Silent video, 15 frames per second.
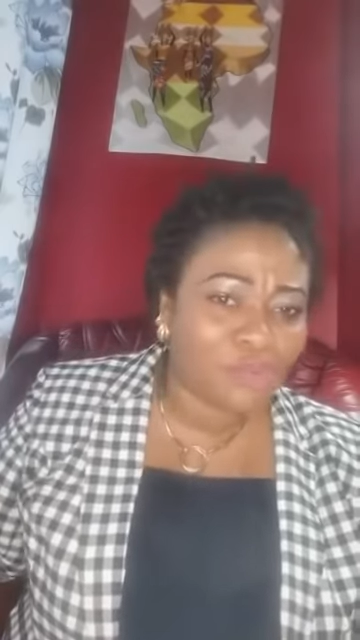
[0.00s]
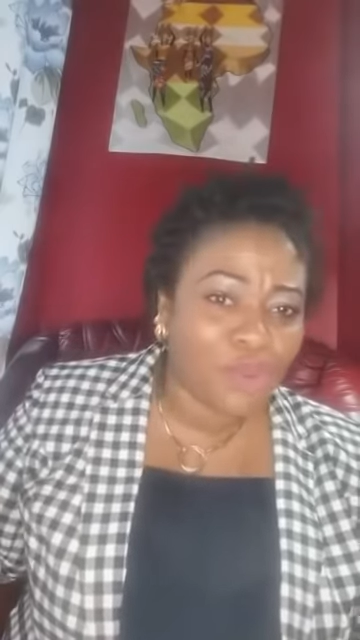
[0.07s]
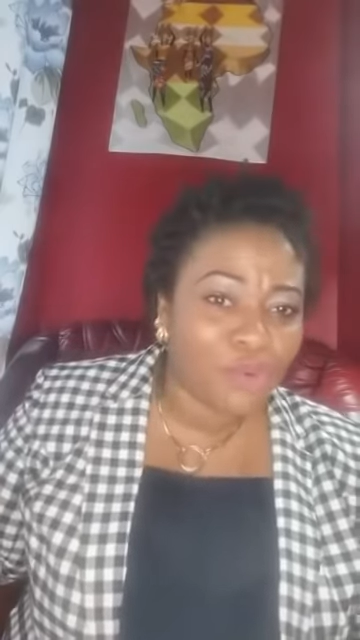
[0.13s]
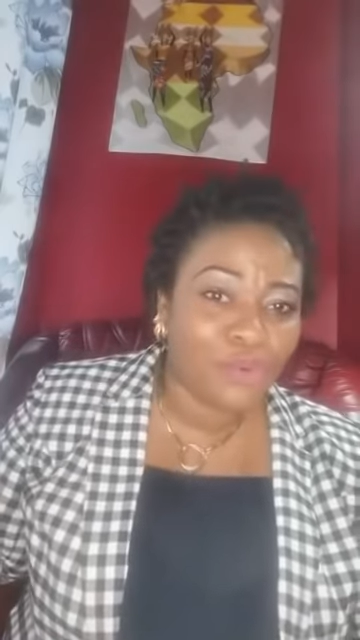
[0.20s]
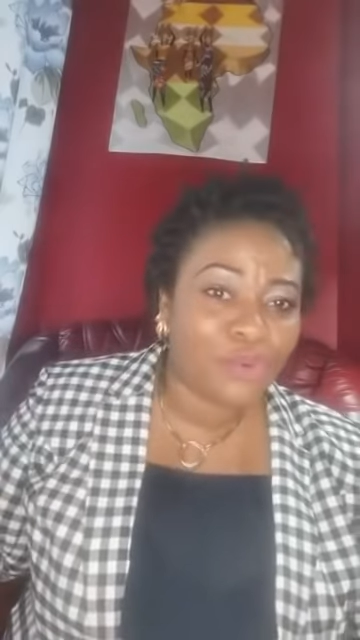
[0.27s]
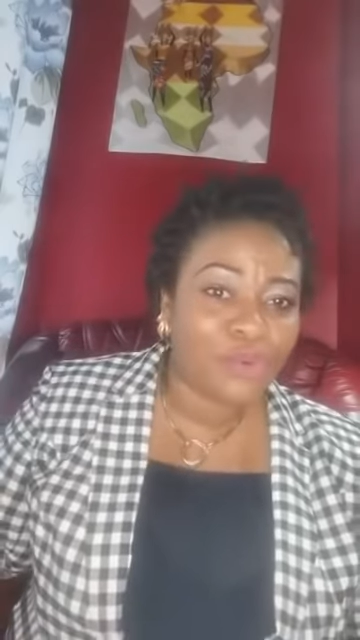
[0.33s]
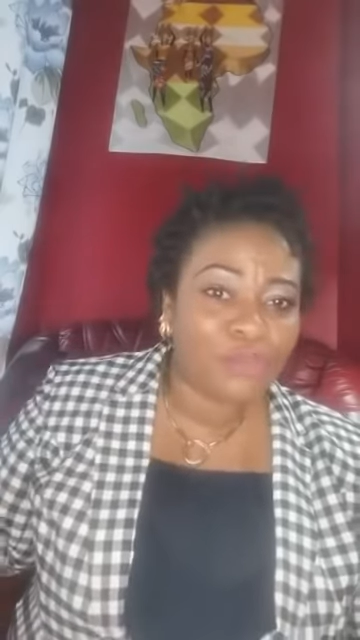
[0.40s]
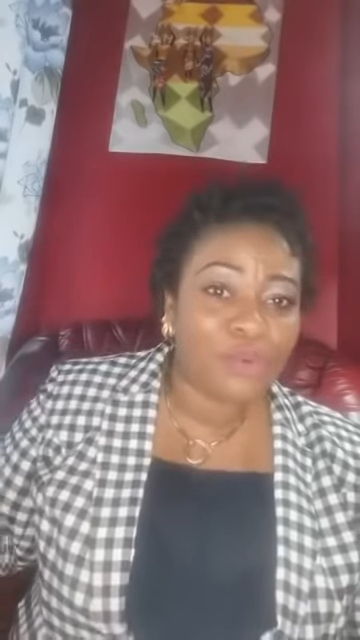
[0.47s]

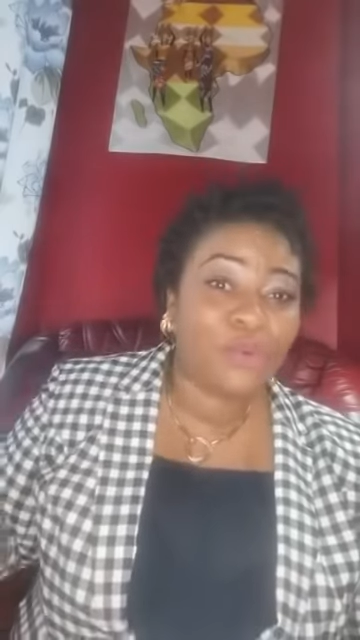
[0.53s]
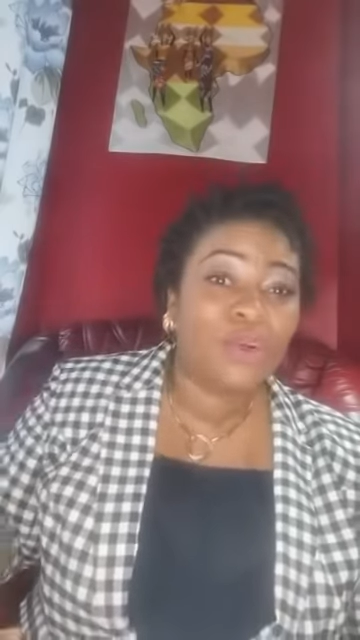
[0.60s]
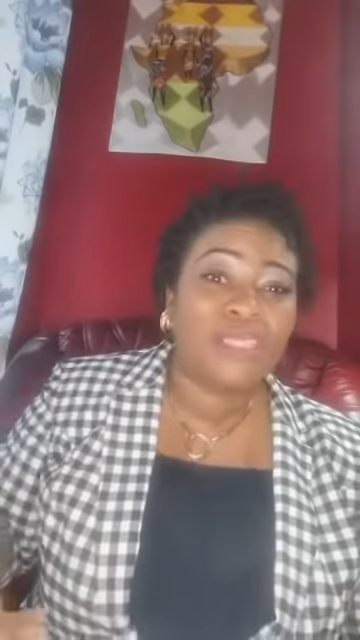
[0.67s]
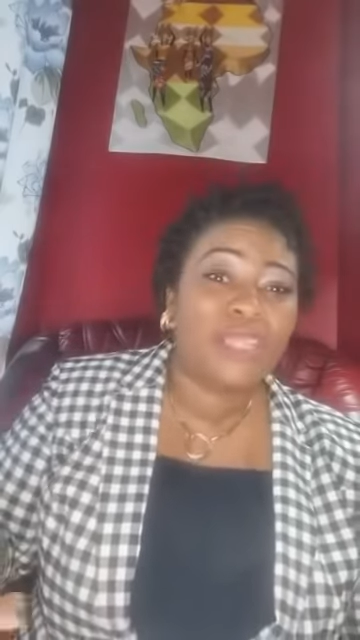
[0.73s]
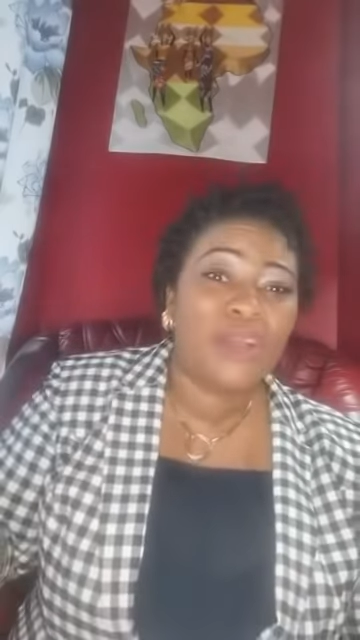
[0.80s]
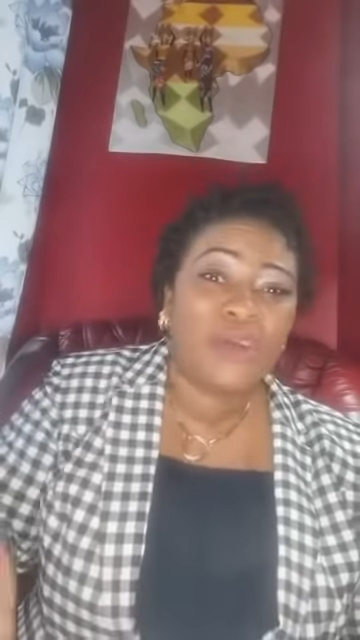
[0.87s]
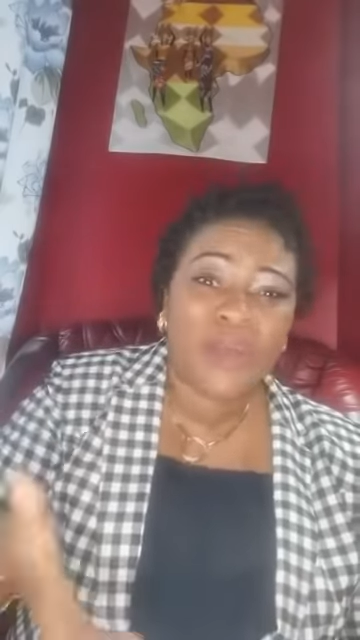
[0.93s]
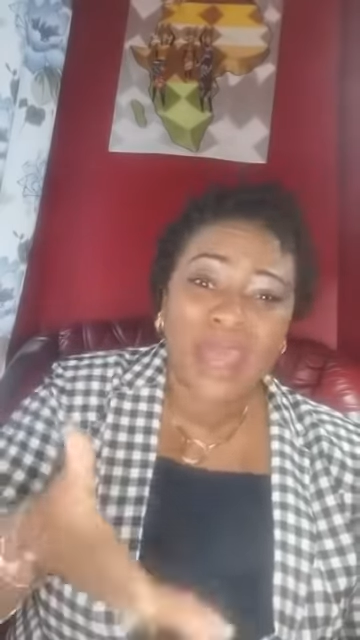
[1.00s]
yeku no, because
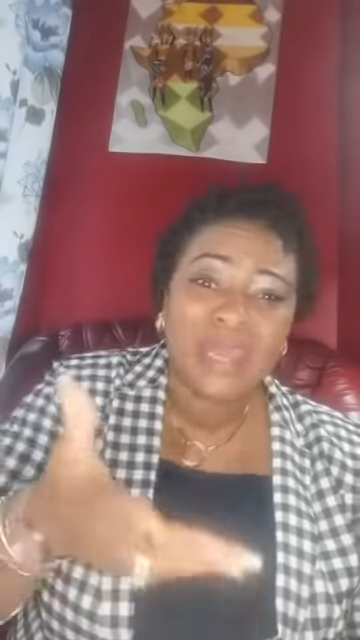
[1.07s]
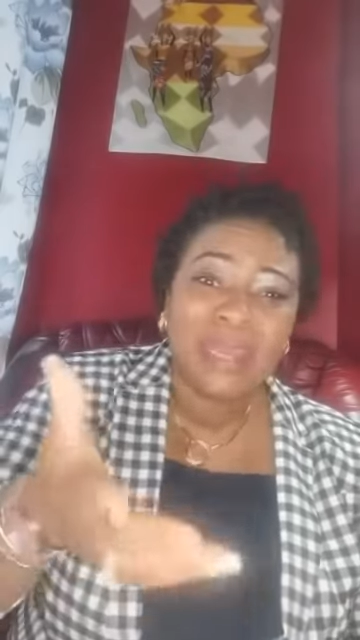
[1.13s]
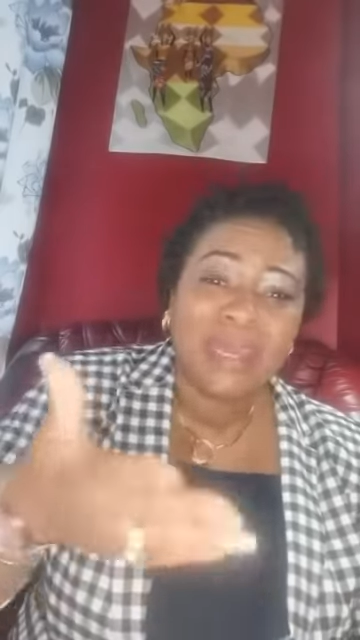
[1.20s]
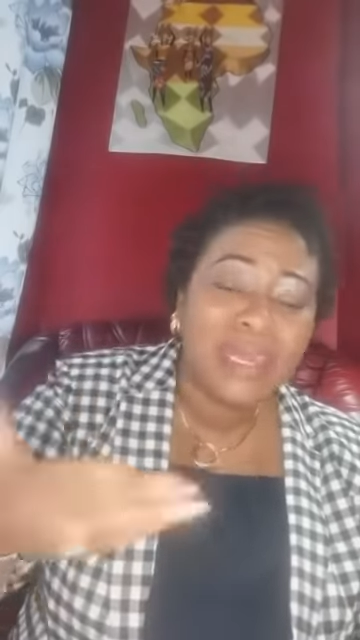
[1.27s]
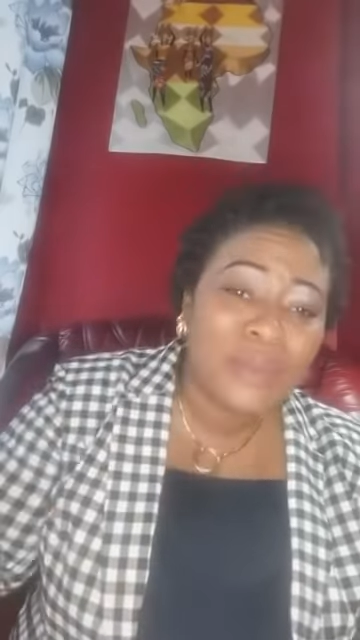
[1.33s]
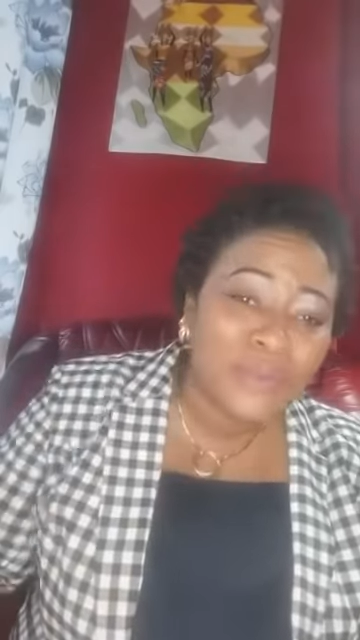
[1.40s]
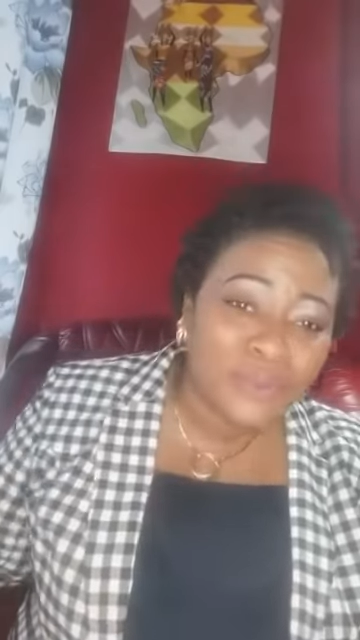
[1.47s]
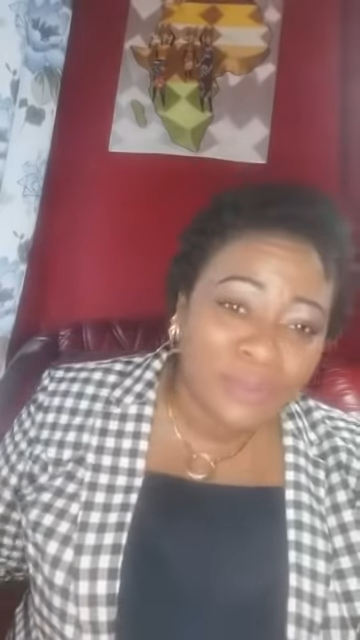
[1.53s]
they already
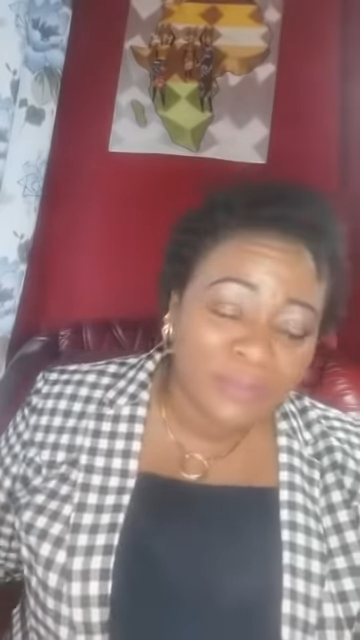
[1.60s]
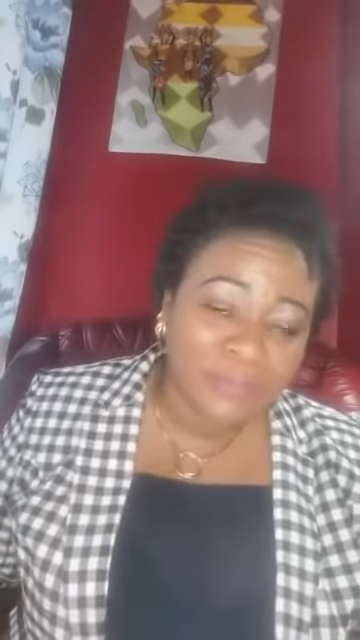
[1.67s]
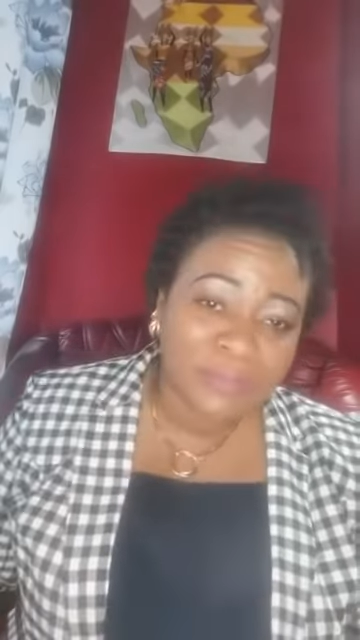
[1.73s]
knew.